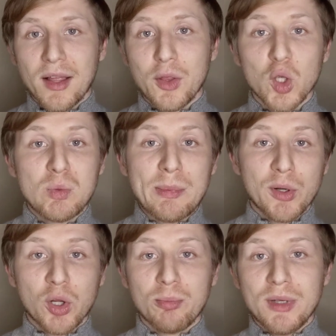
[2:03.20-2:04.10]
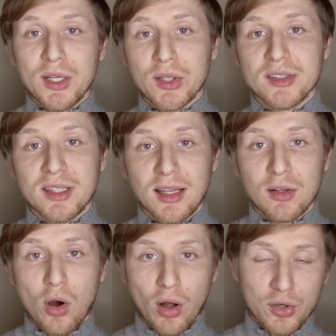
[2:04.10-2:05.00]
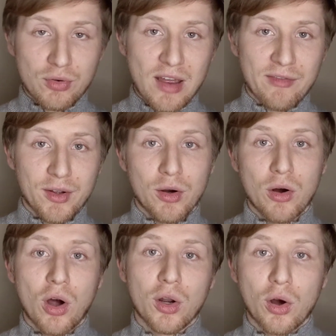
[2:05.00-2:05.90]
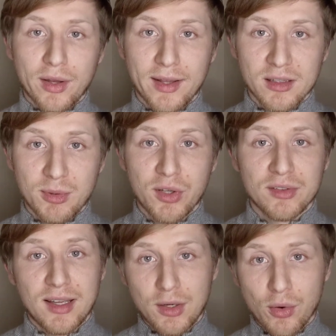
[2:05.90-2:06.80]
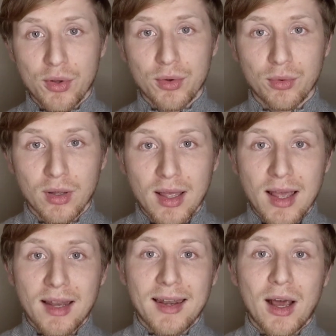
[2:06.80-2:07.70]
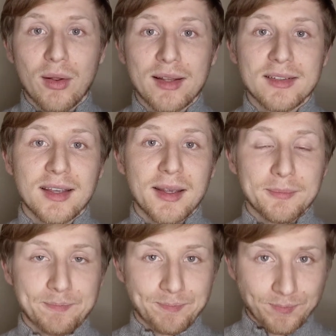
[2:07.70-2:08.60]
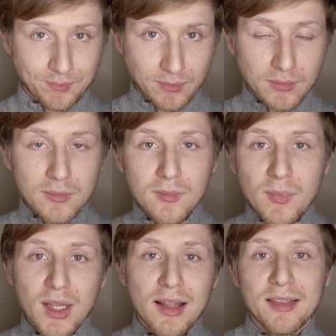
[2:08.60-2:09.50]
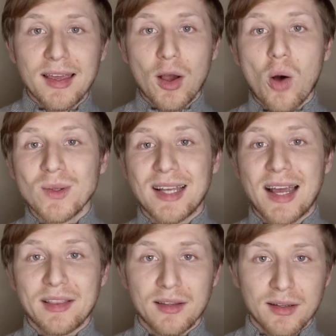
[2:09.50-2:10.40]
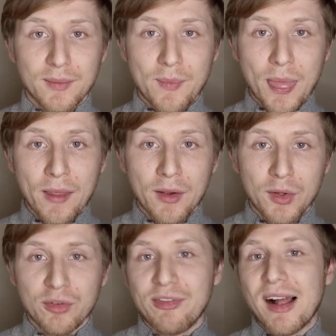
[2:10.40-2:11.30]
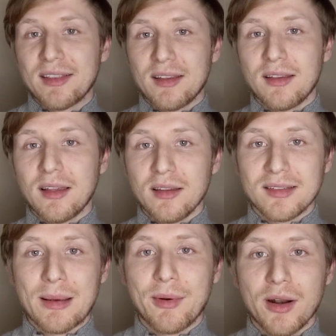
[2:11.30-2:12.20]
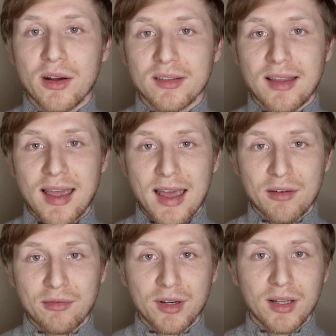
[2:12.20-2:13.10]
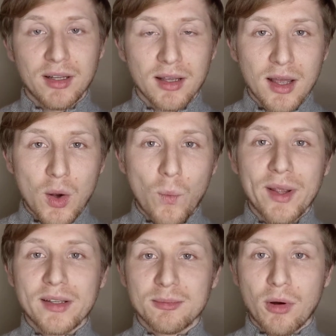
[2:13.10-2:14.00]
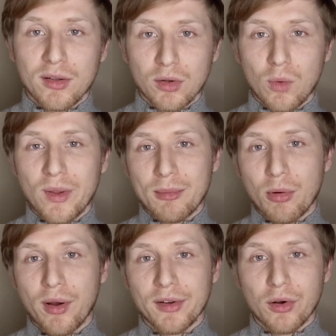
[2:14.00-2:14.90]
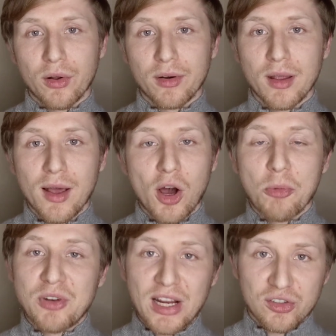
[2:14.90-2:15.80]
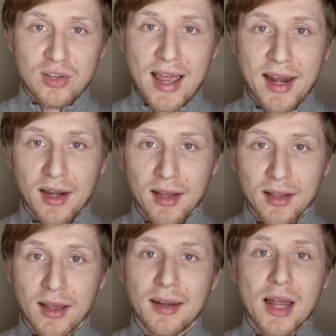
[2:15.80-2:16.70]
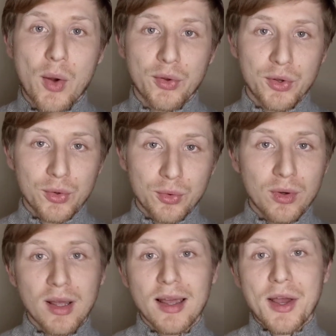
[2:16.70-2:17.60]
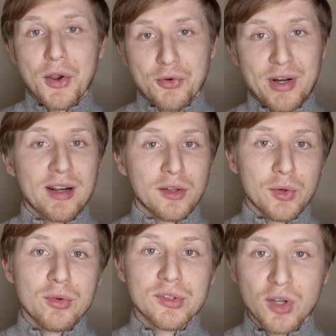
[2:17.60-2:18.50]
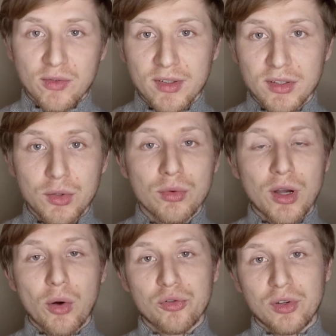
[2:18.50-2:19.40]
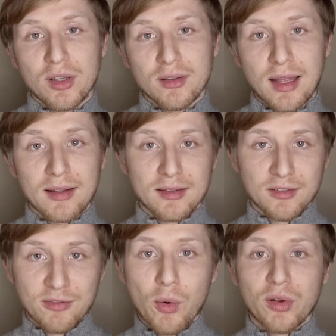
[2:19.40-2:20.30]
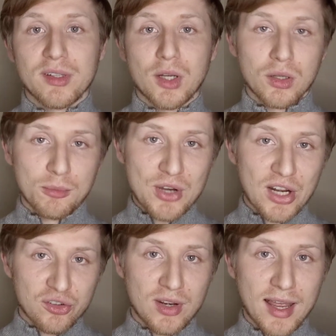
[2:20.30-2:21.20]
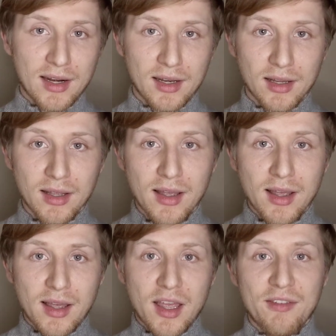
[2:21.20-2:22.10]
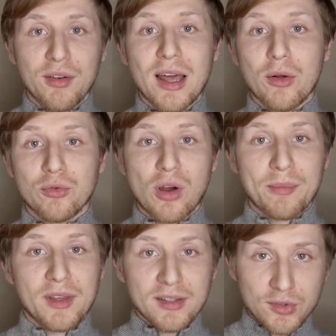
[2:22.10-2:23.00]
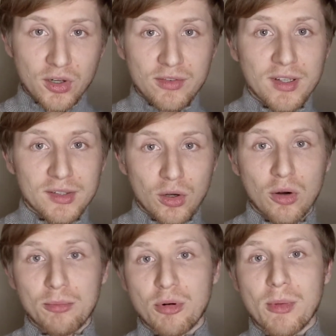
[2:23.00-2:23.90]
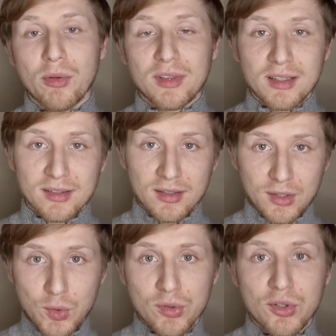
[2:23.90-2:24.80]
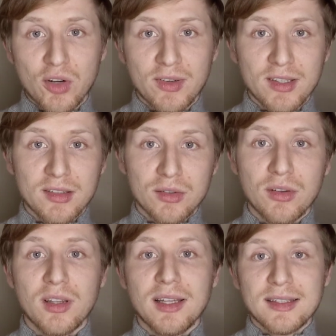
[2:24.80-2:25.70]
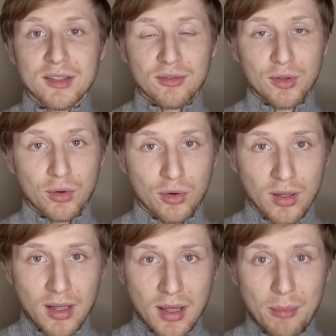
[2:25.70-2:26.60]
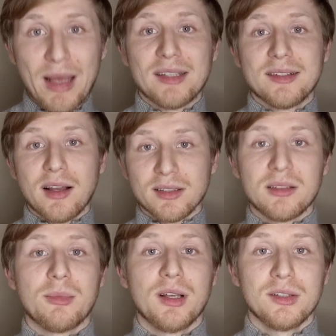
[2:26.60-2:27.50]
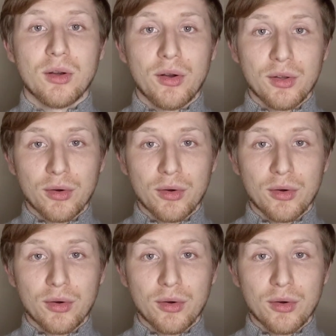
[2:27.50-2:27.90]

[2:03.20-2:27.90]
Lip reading: those people could be considered hot traffic or hot audience because they know you. Now, let's say they always had you felt that in the seminars they had a really weak spot or weak point on objection handling. And now you created a new service, a new coaching that's focusing on objection handling. If you now drop this service or promote this new service to the list of your best customers or